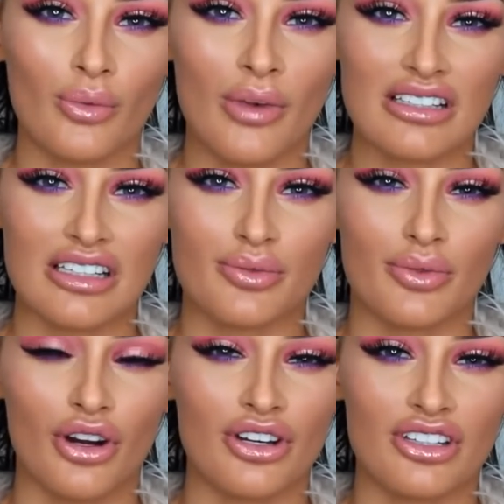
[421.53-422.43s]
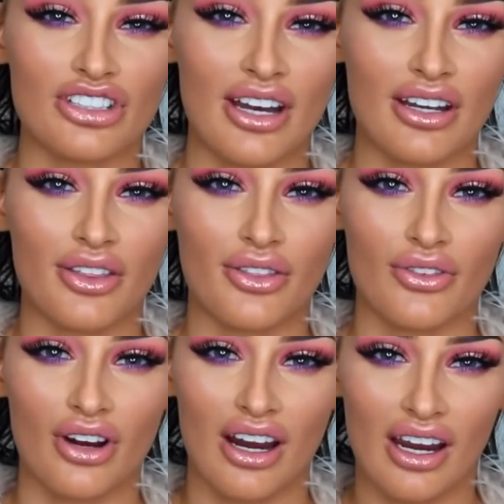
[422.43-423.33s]
My teeth were only a shade
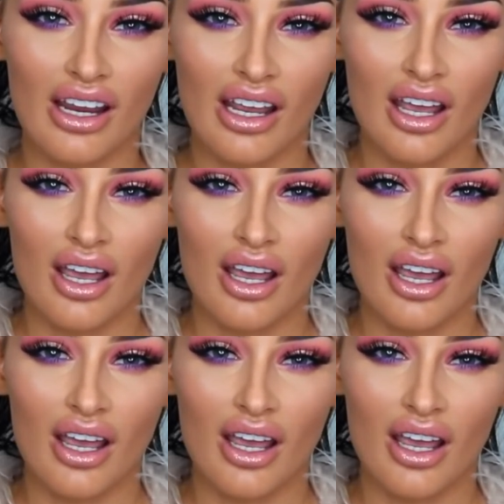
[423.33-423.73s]
3,